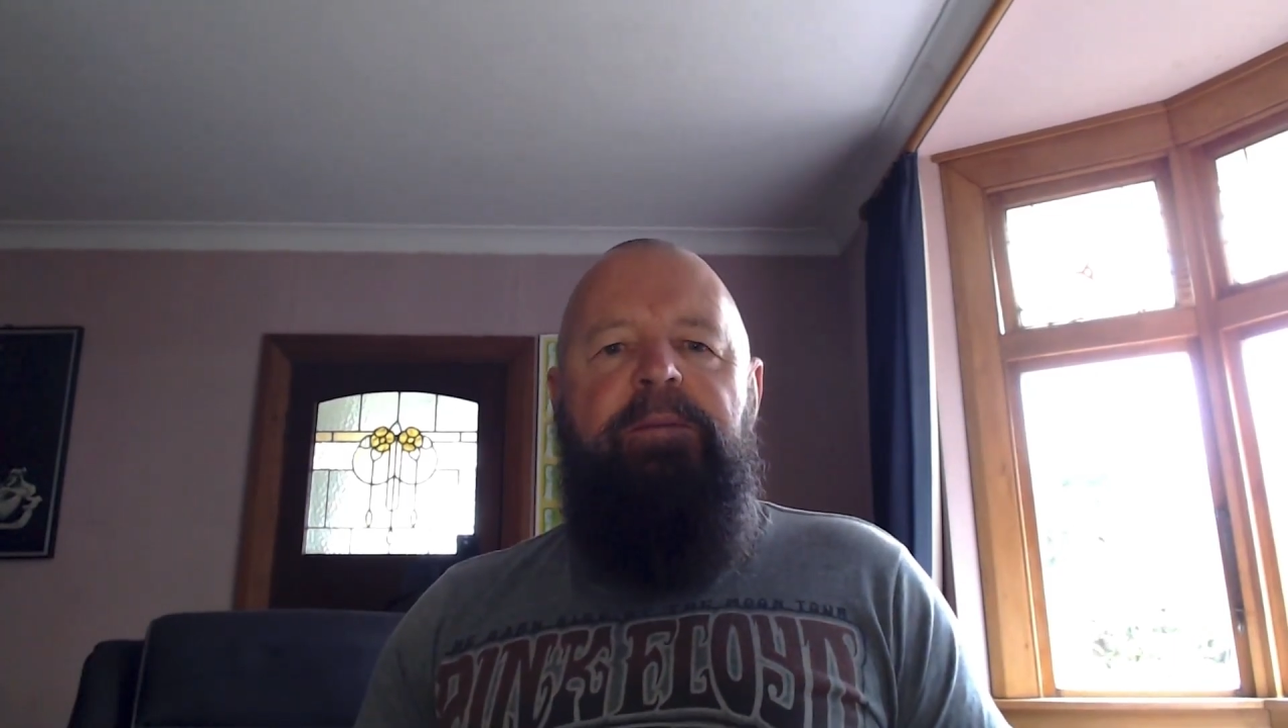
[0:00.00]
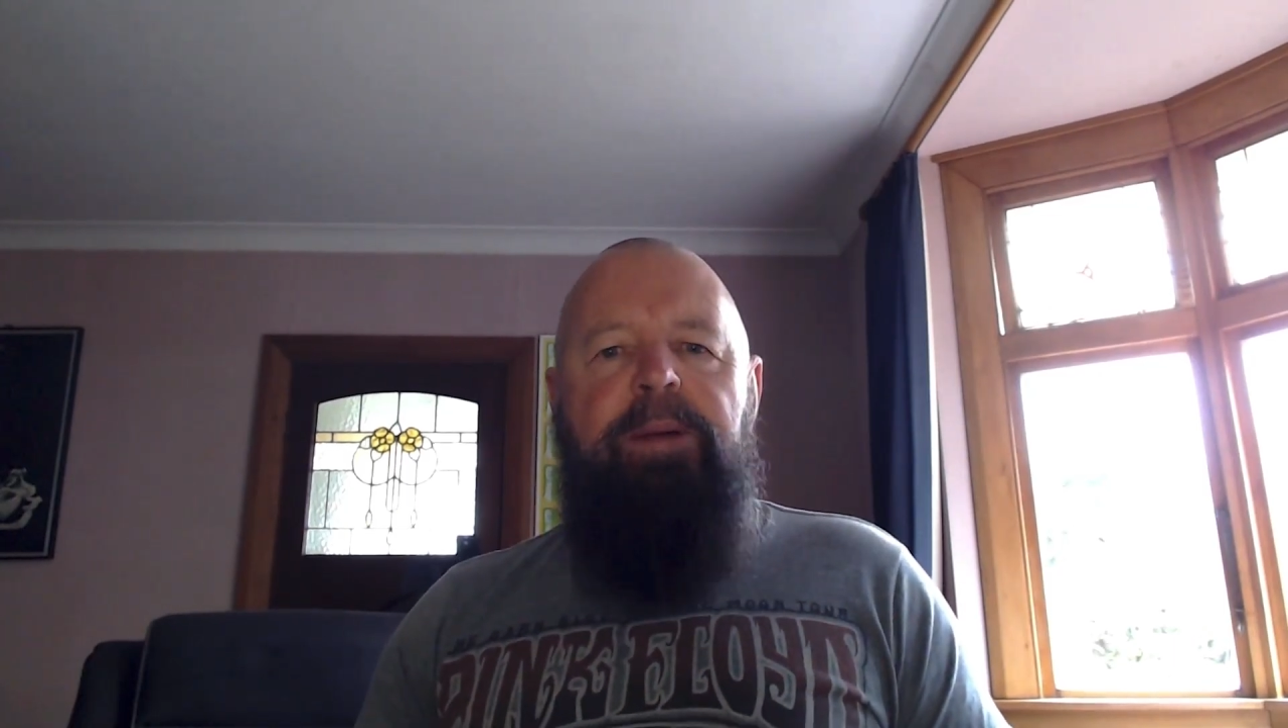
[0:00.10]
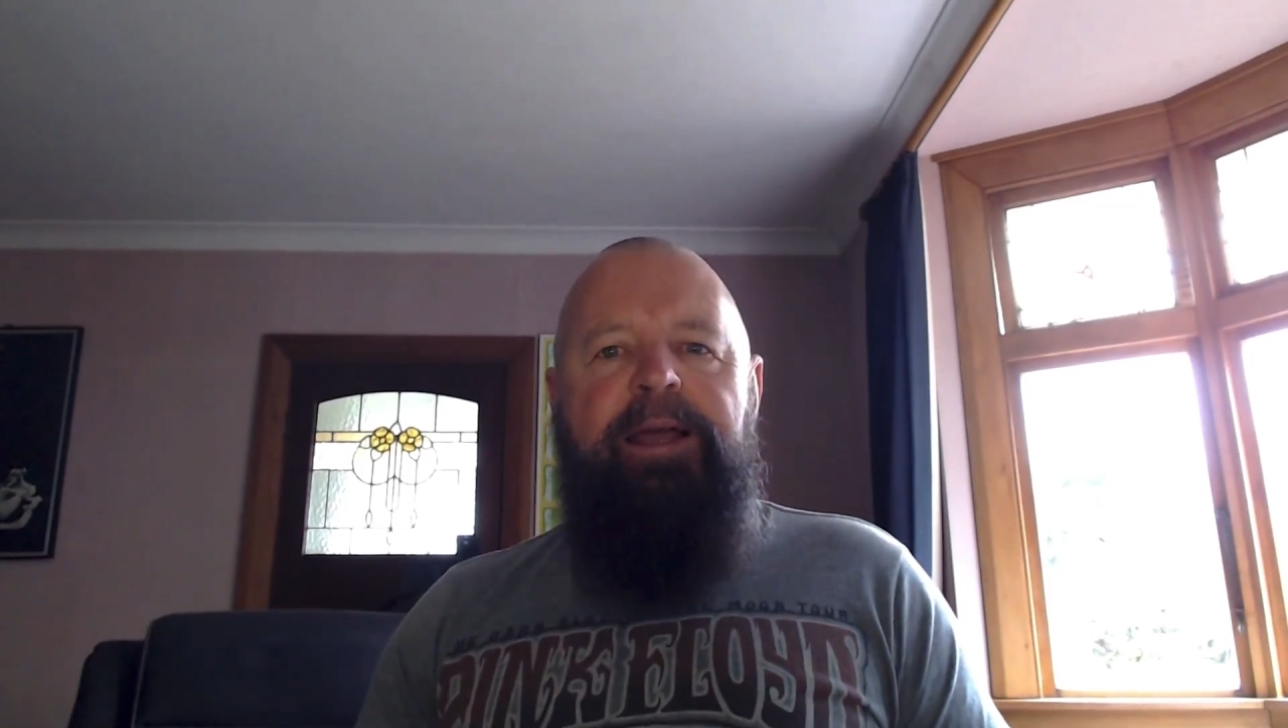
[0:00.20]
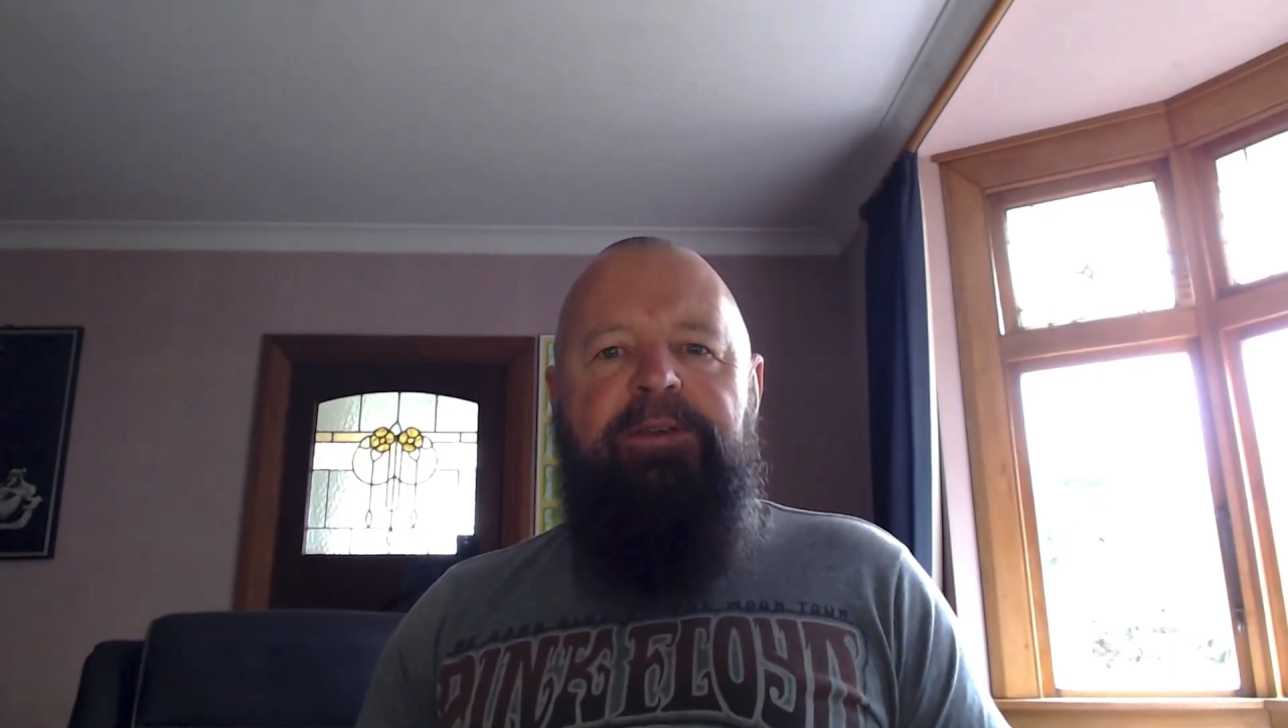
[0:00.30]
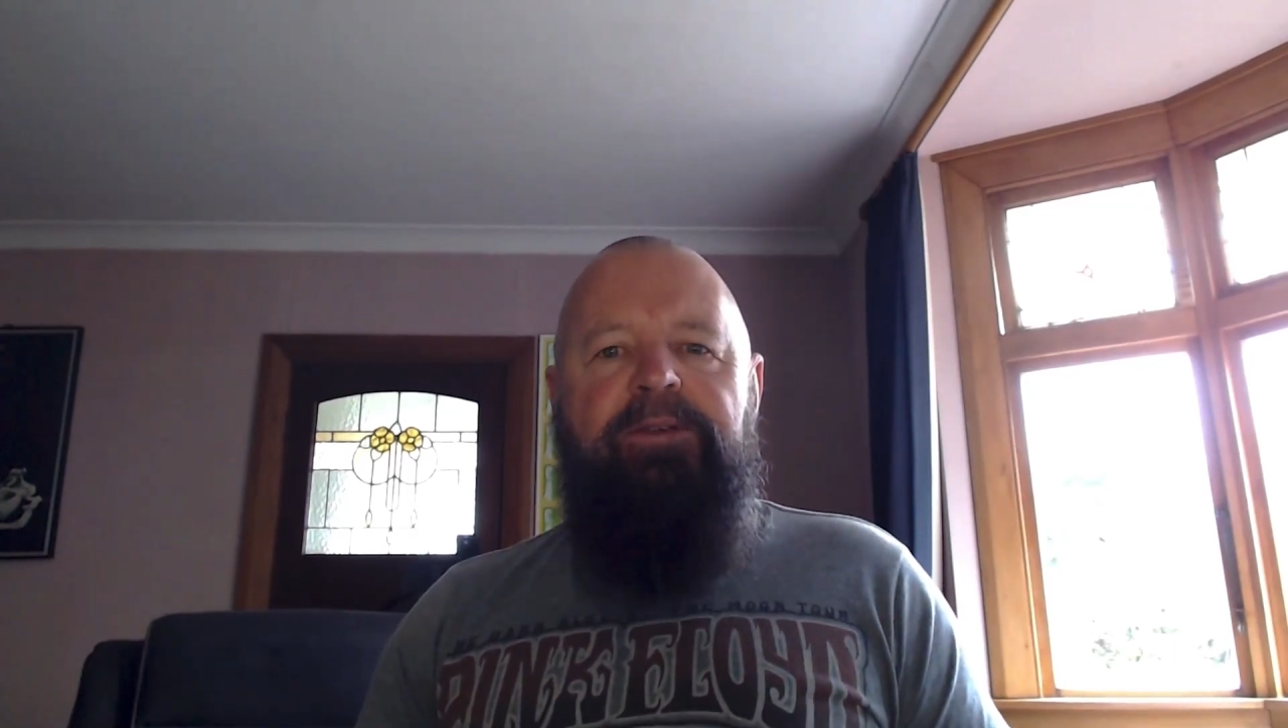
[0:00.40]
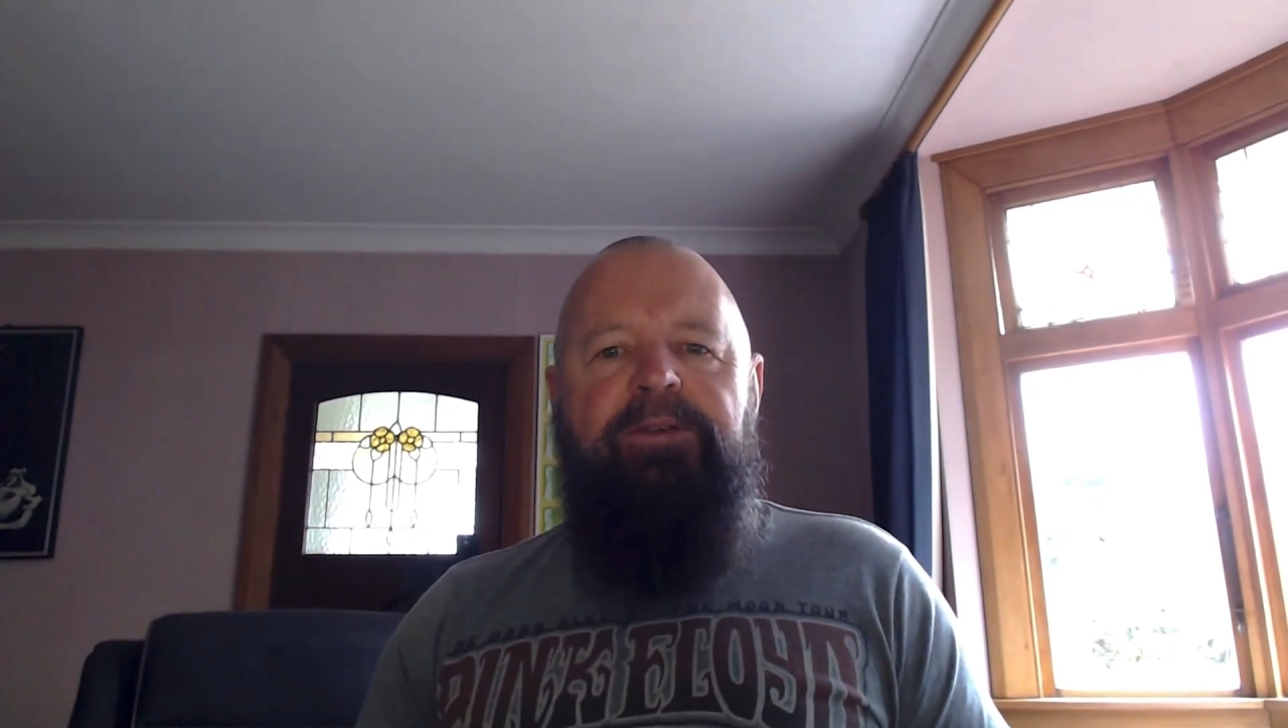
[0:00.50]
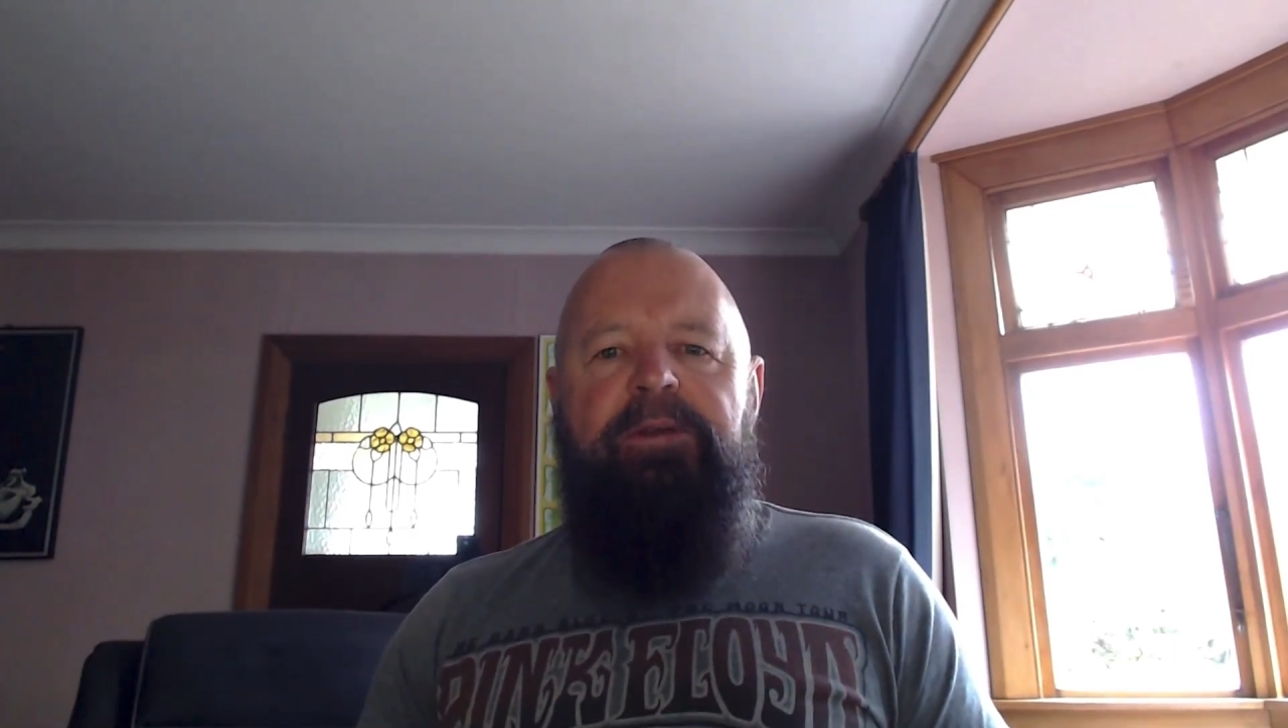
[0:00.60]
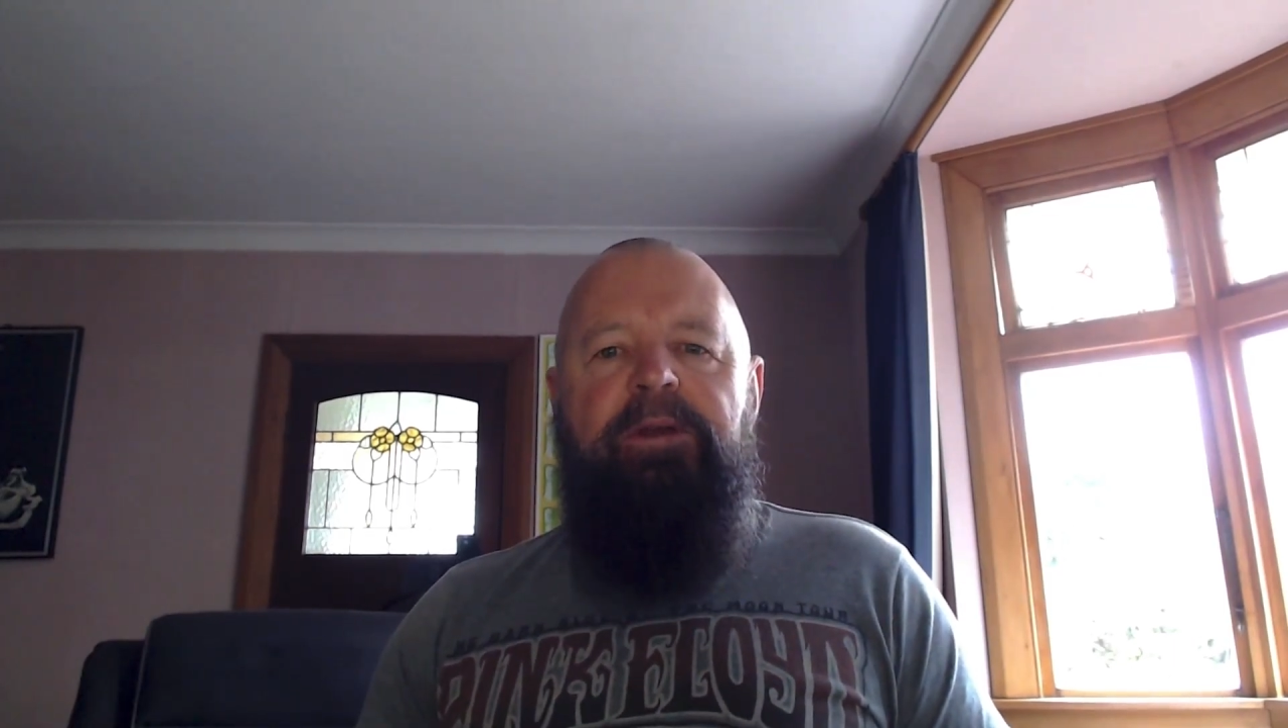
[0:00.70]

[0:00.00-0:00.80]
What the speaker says: Place,